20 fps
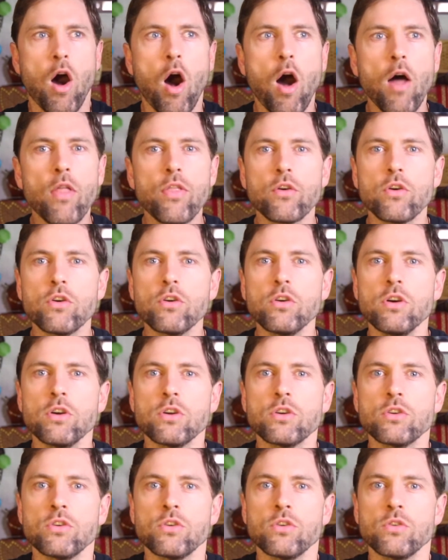other
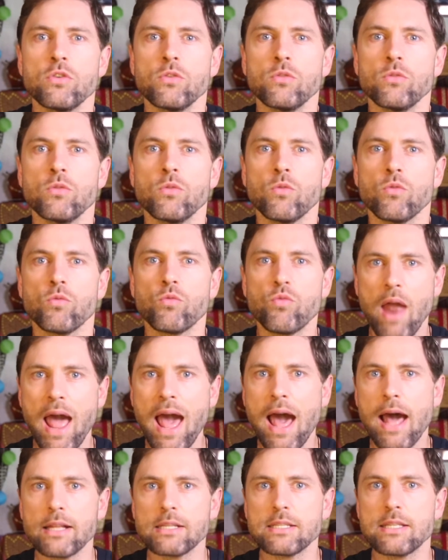
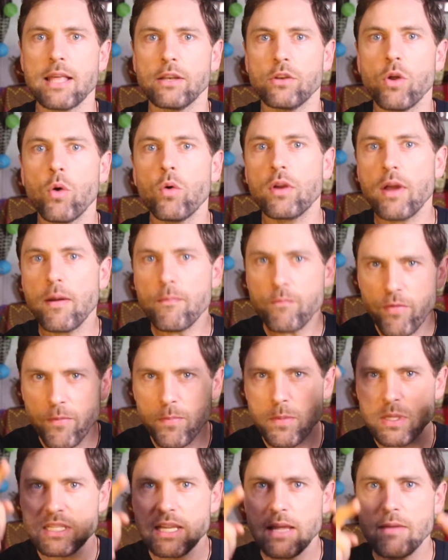rats that don't come
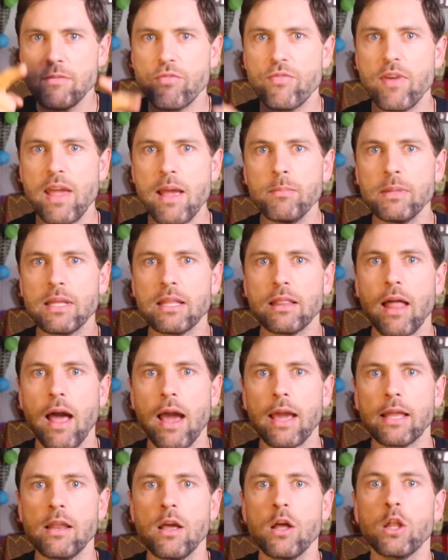from the same family
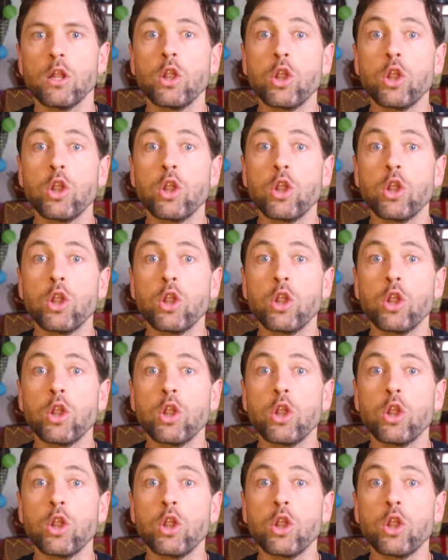line